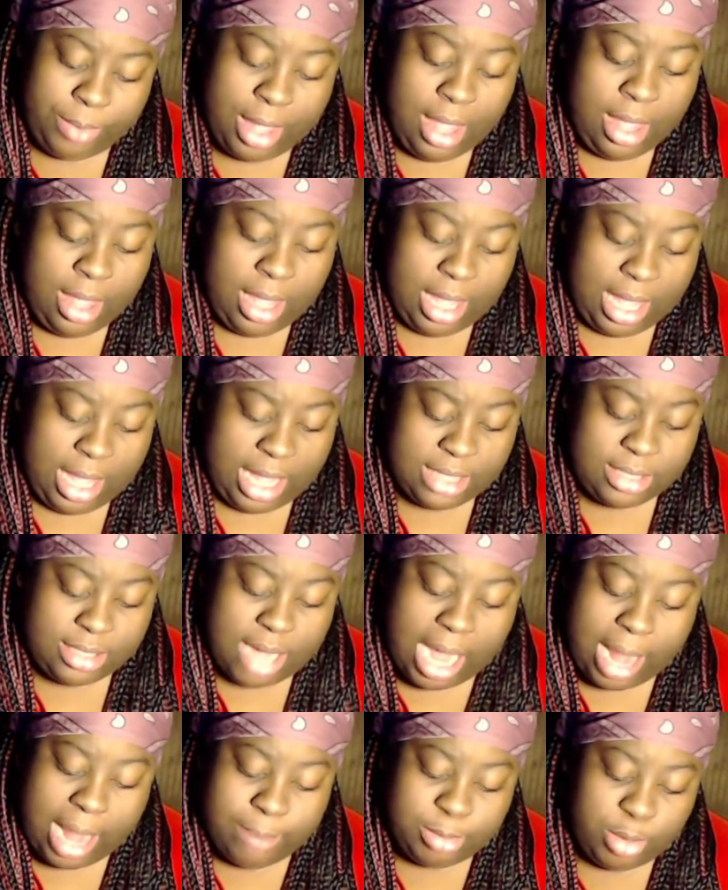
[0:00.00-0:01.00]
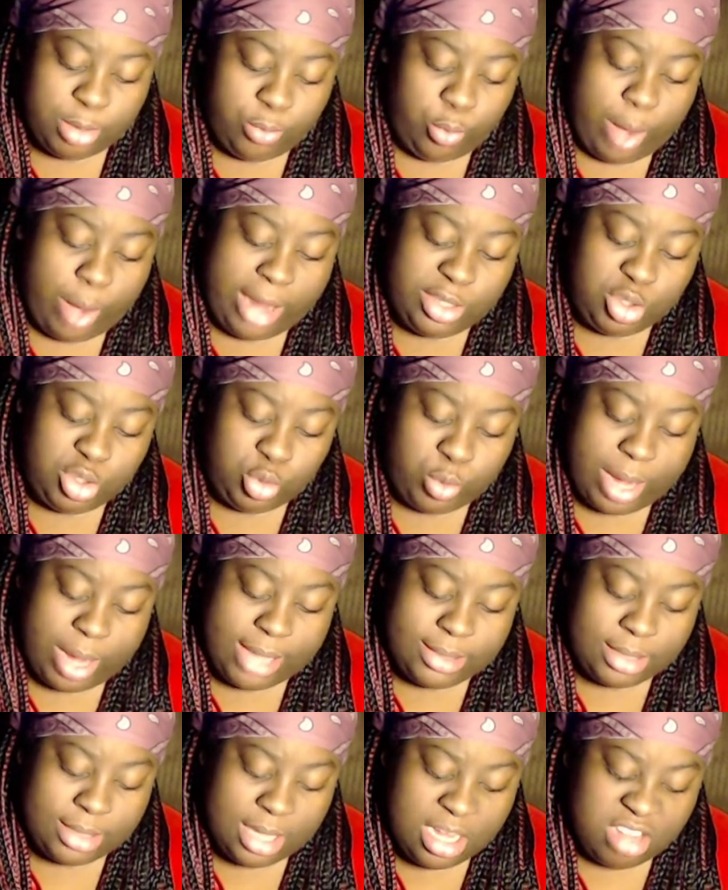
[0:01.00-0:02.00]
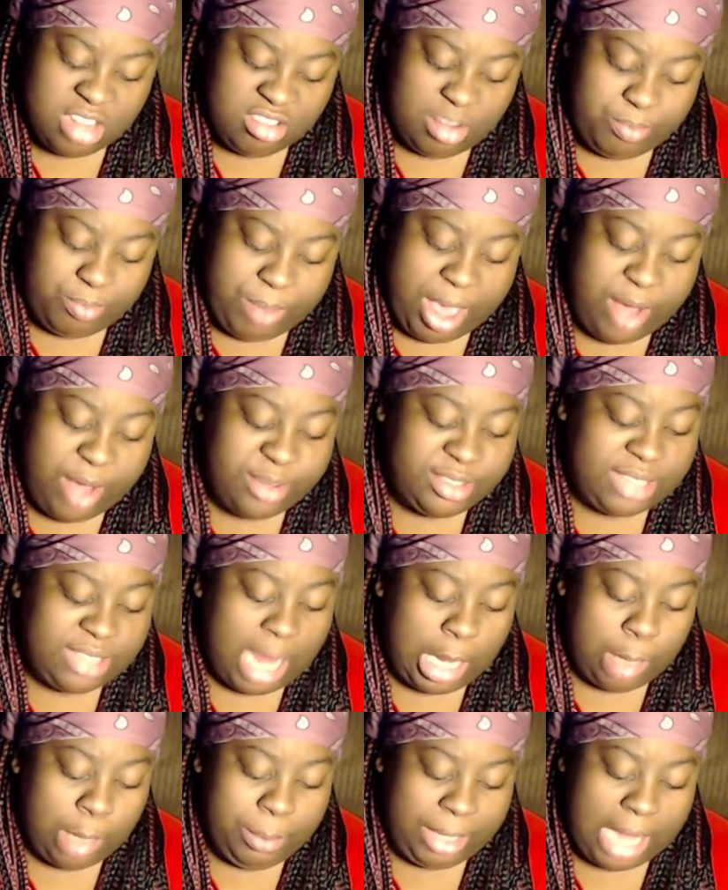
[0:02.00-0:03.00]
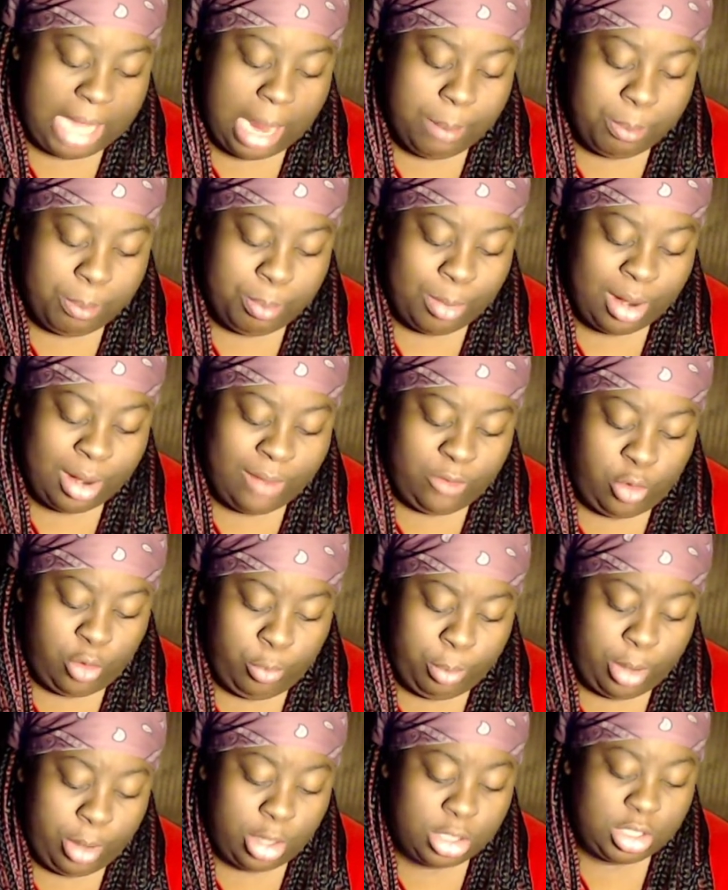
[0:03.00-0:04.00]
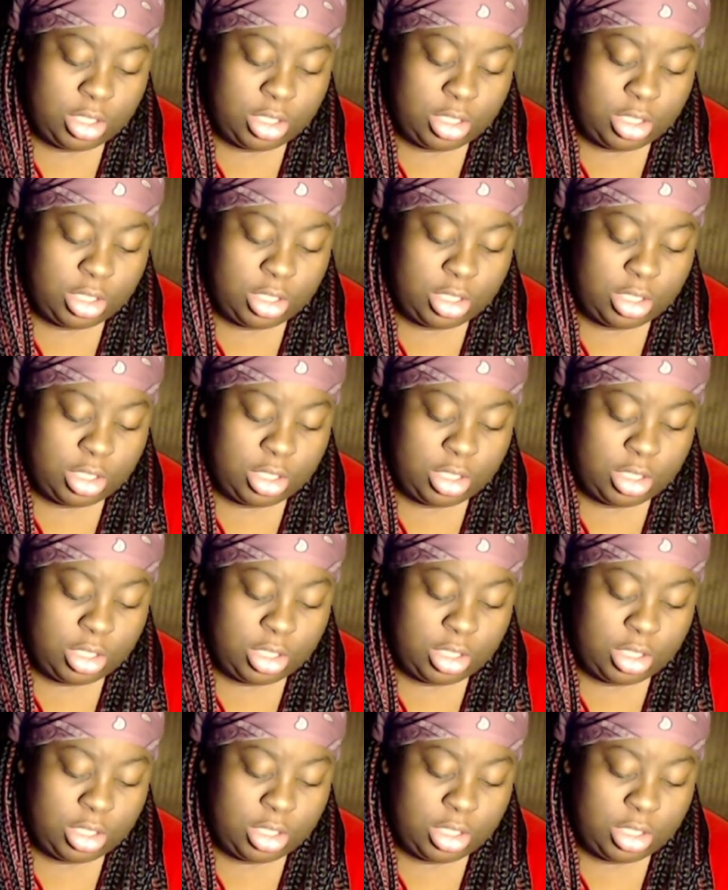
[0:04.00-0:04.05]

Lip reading: In times of great stress, the pale scholar became more verbose